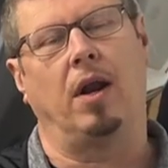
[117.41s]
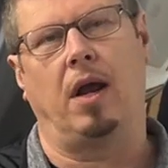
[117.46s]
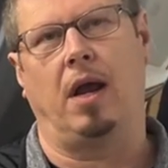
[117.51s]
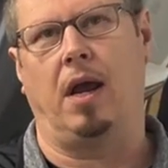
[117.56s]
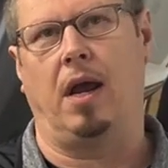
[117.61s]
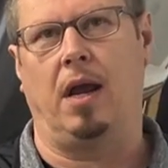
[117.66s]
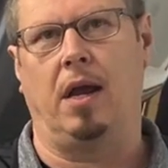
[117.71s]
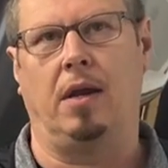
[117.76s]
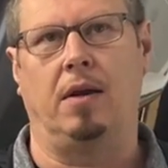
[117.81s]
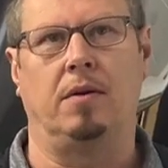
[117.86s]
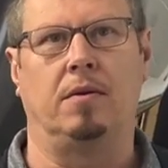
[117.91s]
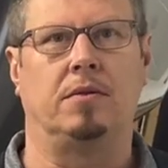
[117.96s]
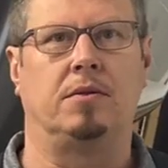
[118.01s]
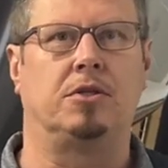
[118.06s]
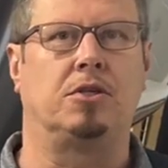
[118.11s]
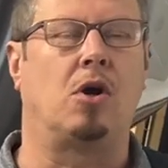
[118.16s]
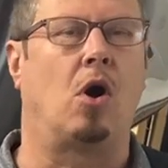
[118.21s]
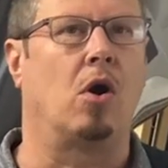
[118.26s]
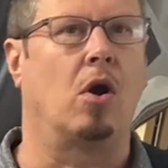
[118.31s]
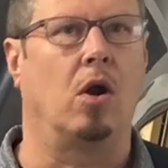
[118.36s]
and
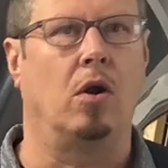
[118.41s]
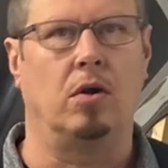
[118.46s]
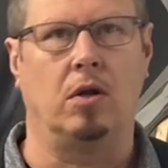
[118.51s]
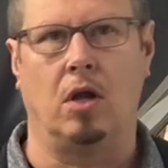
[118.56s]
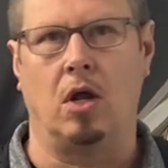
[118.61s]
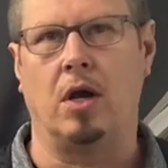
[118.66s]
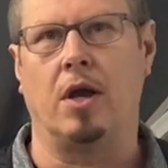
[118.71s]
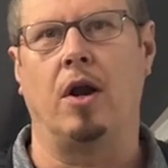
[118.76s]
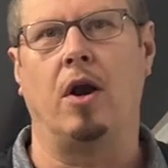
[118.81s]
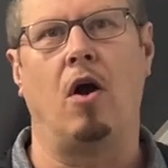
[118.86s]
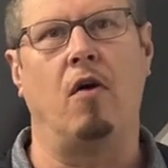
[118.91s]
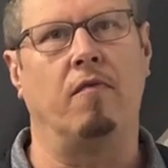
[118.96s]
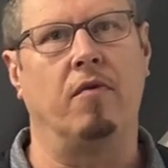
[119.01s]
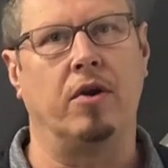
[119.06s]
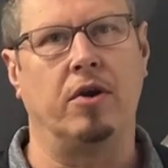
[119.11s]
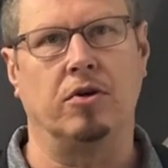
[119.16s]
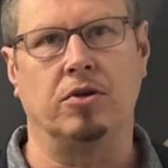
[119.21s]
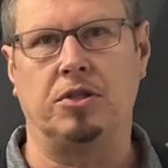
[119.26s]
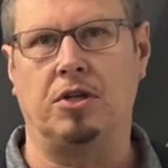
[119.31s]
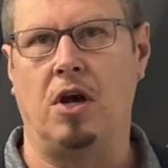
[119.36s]
start looking over
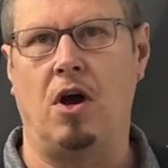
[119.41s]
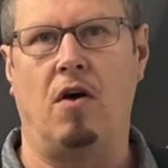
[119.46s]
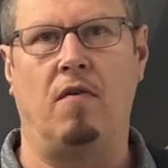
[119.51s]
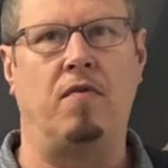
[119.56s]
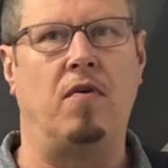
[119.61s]
it yourself,